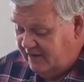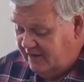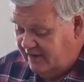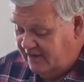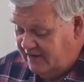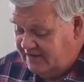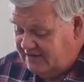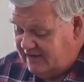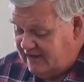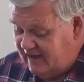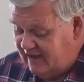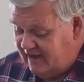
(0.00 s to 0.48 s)

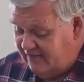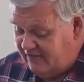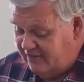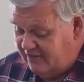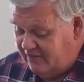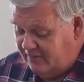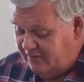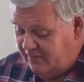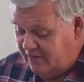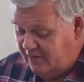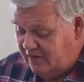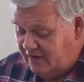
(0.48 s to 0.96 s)
As Kevin
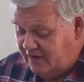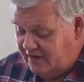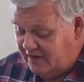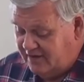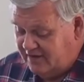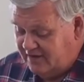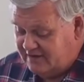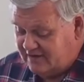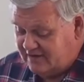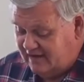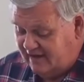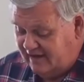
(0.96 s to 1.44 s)
reminded
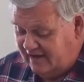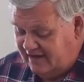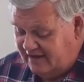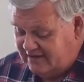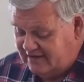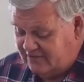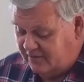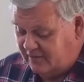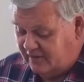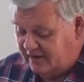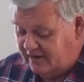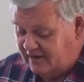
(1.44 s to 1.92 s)
us
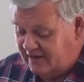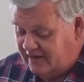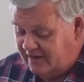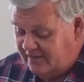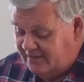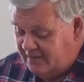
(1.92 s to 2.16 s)
last week,